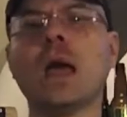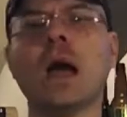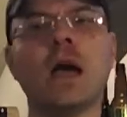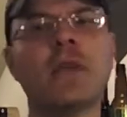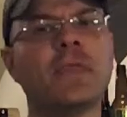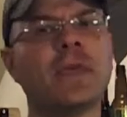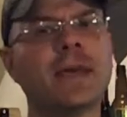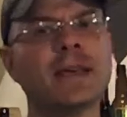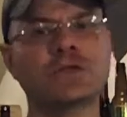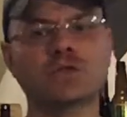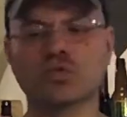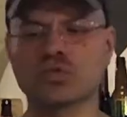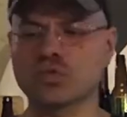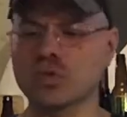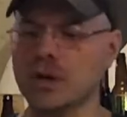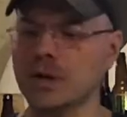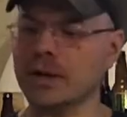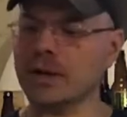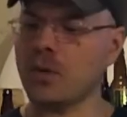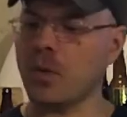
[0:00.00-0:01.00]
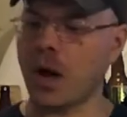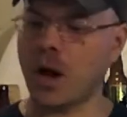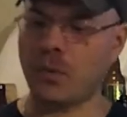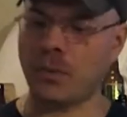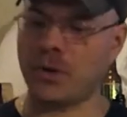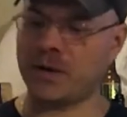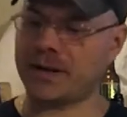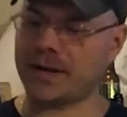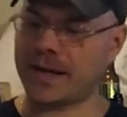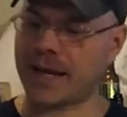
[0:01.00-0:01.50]
I think it's a really well
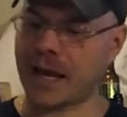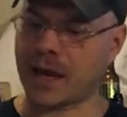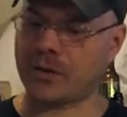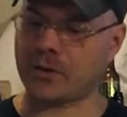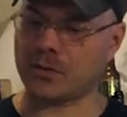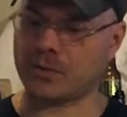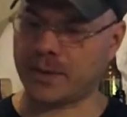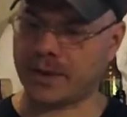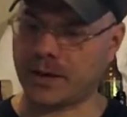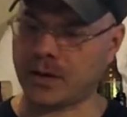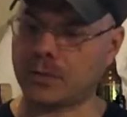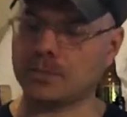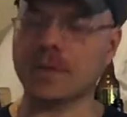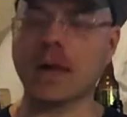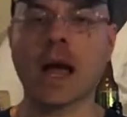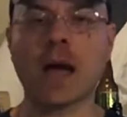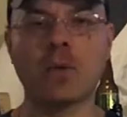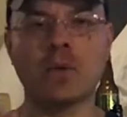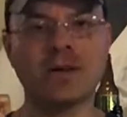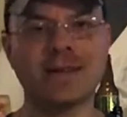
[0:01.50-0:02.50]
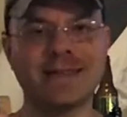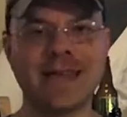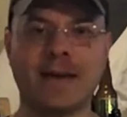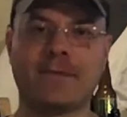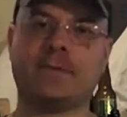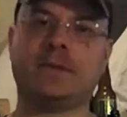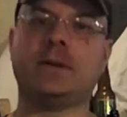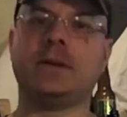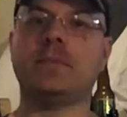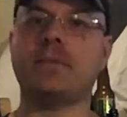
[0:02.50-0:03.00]
put together beer. I would
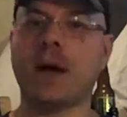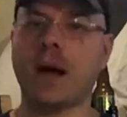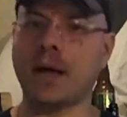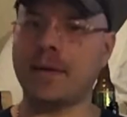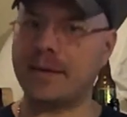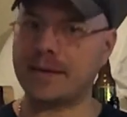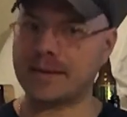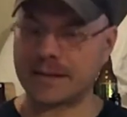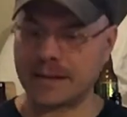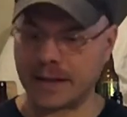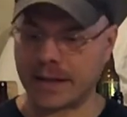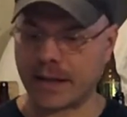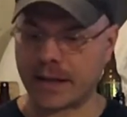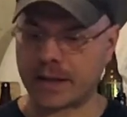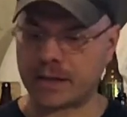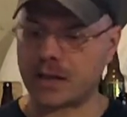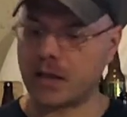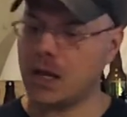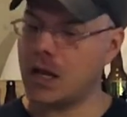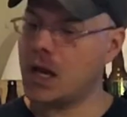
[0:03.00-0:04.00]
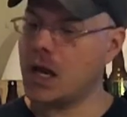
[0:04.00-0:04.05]
definitely buy this again.